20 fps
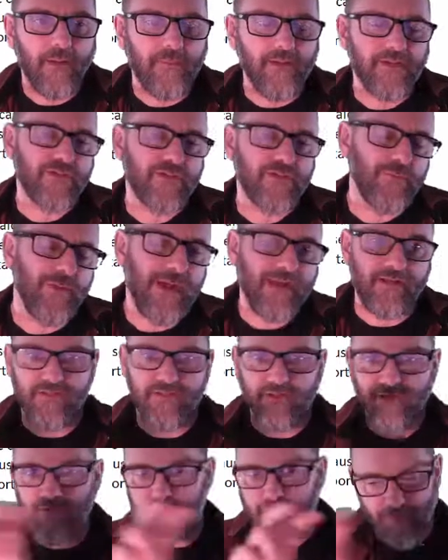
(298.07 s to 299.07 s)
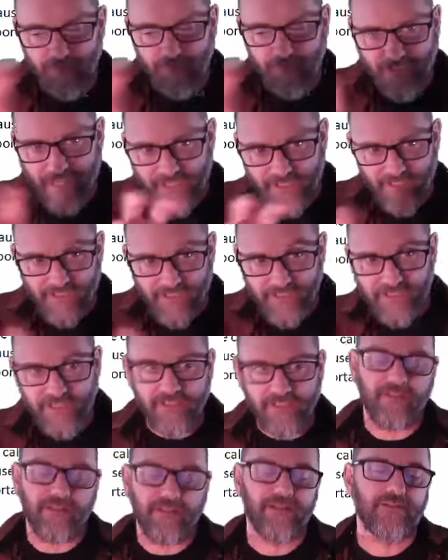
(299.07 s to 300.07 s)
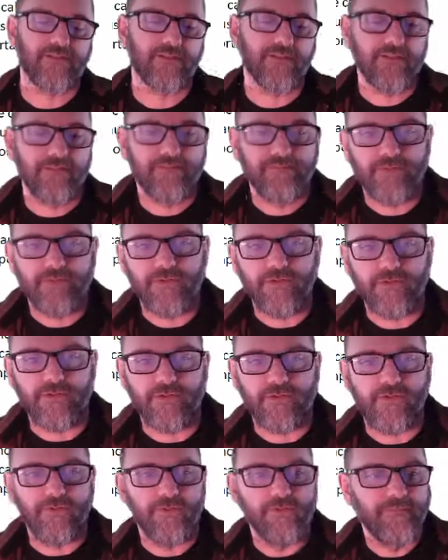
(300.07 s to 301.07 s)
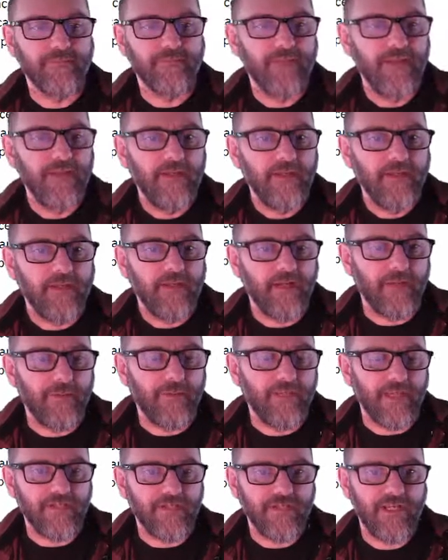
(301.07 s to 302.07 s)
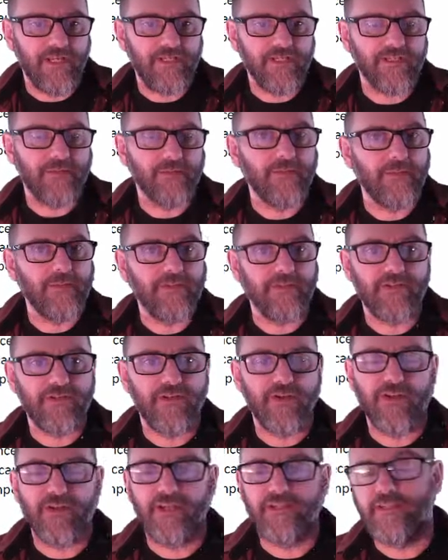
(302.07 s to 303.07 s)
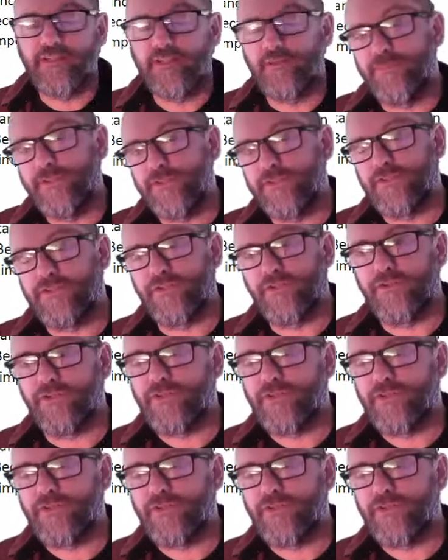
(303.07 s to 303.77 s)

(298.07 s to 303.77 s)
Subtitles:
But it's too bad because you used to be able to actually see the clusters, which was was cool. But that changed sometime this year. And I did a big